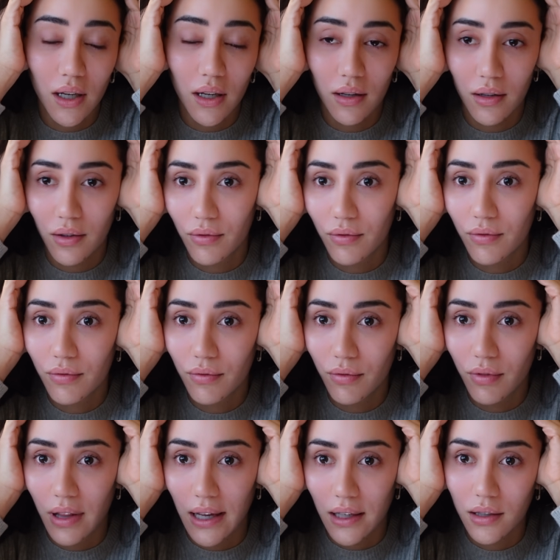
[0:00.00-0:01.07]
uh,
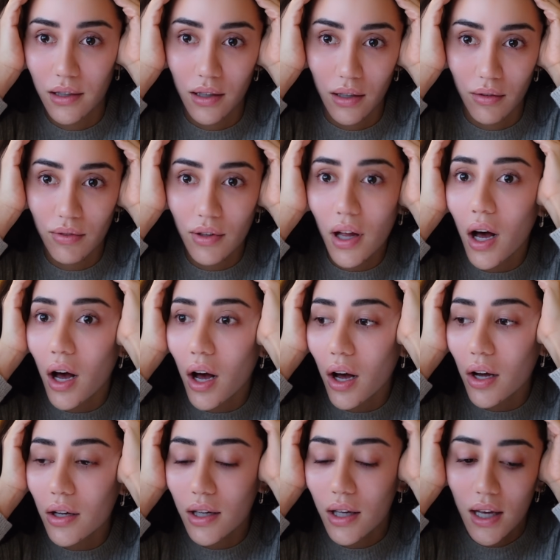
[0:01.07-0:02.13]
like a
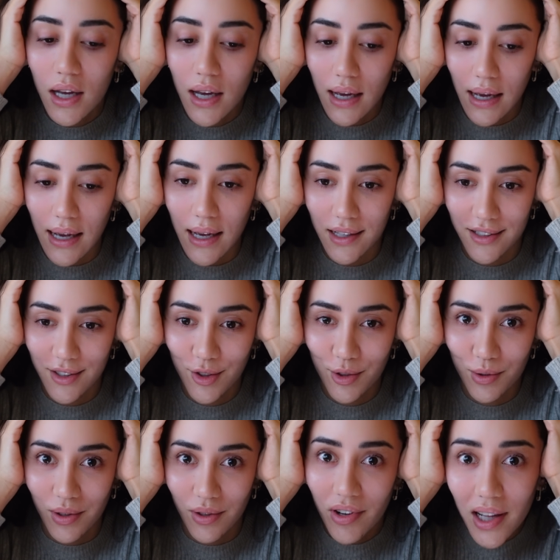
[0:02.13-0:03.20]
vlog. I had to
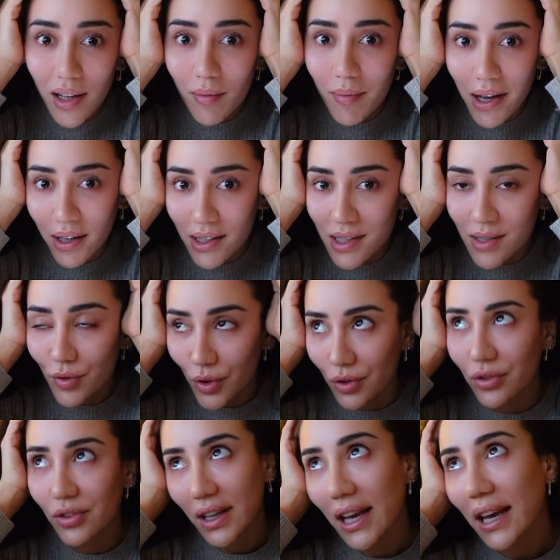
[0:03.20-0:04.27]
do a Reelmas for
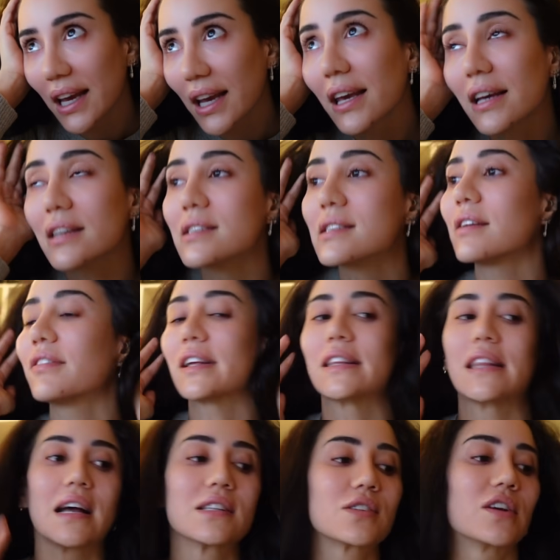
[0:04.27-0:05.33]
today and stuff like
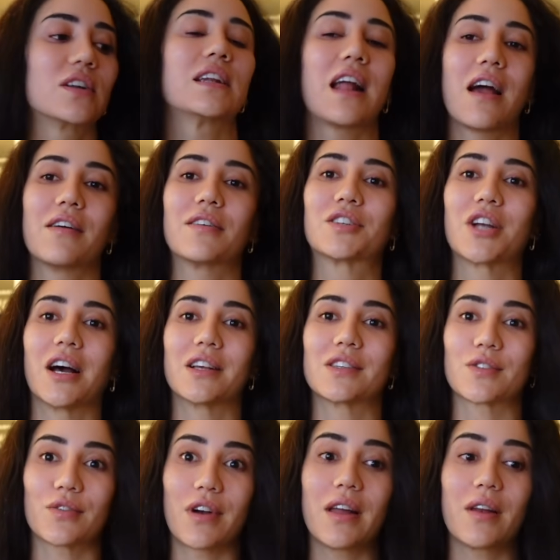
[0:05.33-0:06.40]
that, so I didn't have a chance
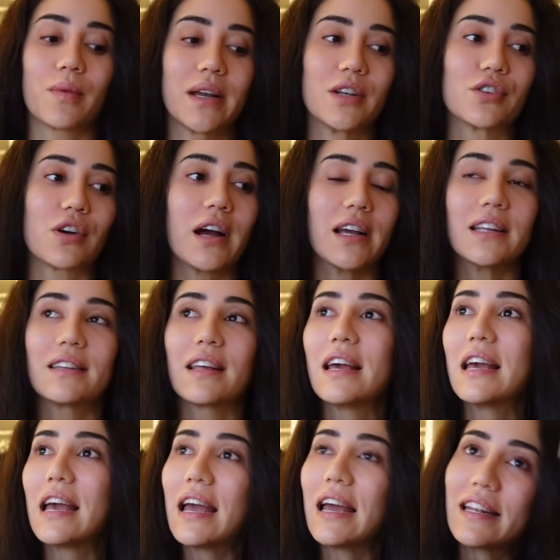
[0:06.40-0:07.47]
to right away dry it.
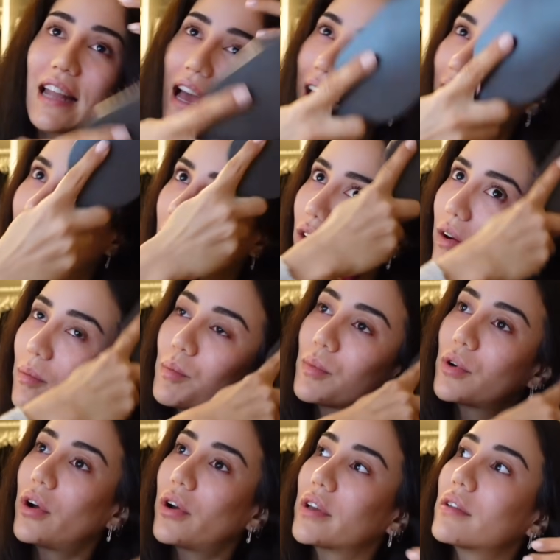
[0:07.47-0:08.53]
And now I'm
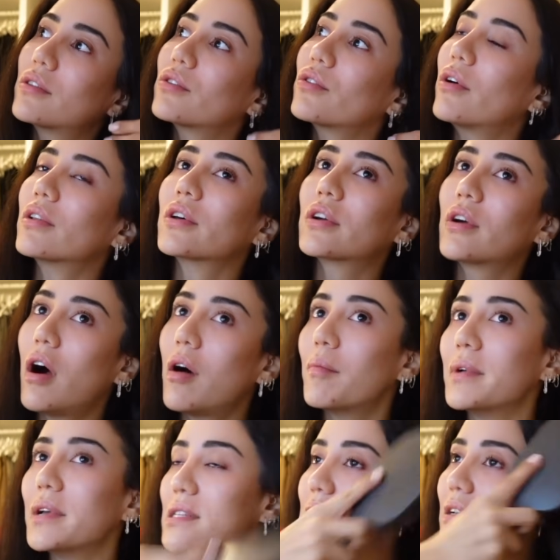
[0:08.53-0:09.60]
going through all the
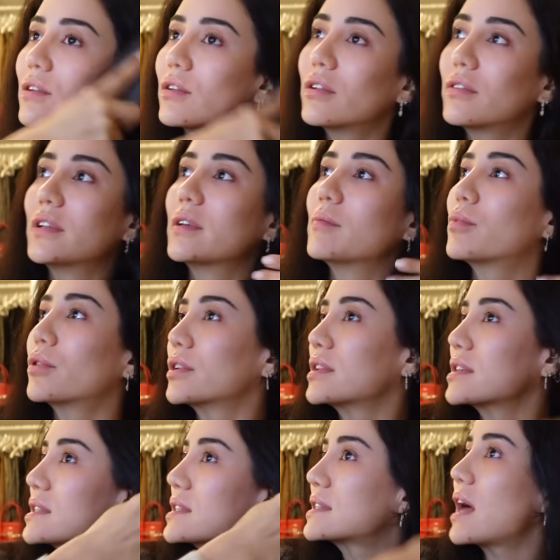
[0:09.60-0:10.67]
comments and all of the
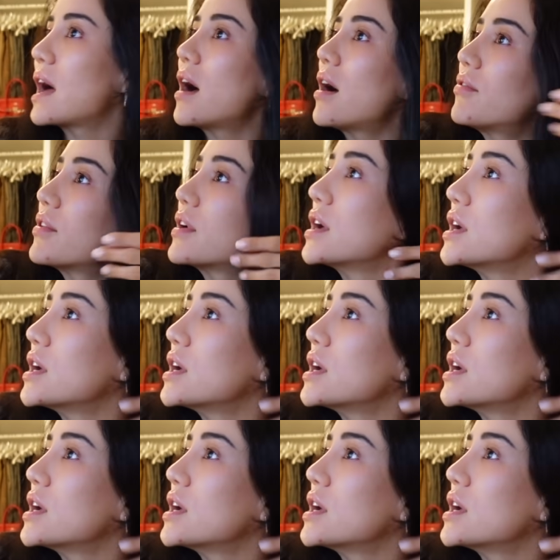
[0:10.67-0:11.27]
important stuff.